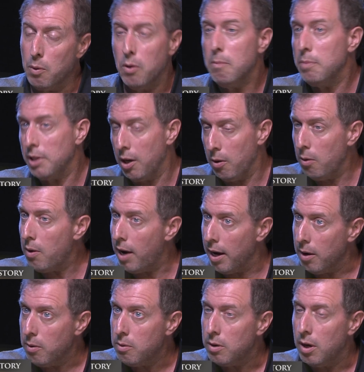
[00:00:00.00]
We're in Bellaire,
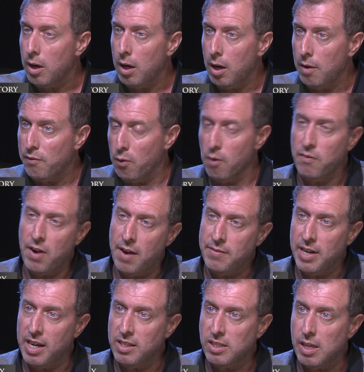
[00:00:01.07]
Ohio,
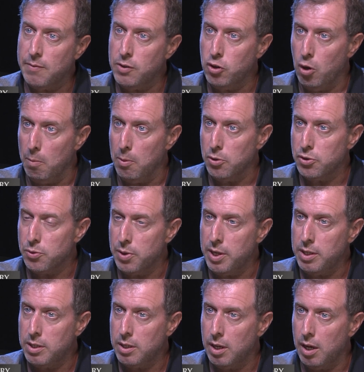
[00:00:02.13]
4597 Noble
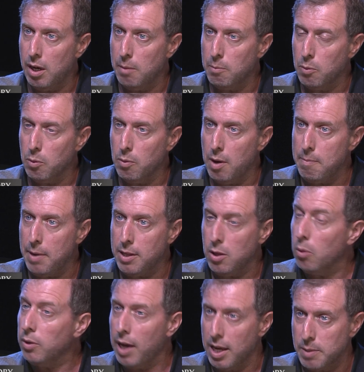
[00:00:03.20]
Street. We're right by the
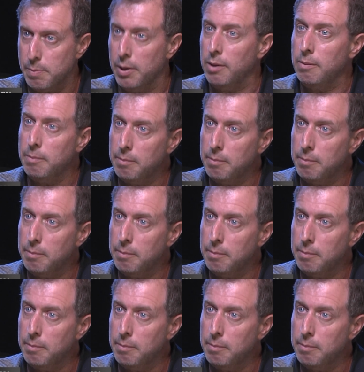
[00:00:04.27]
old hospital.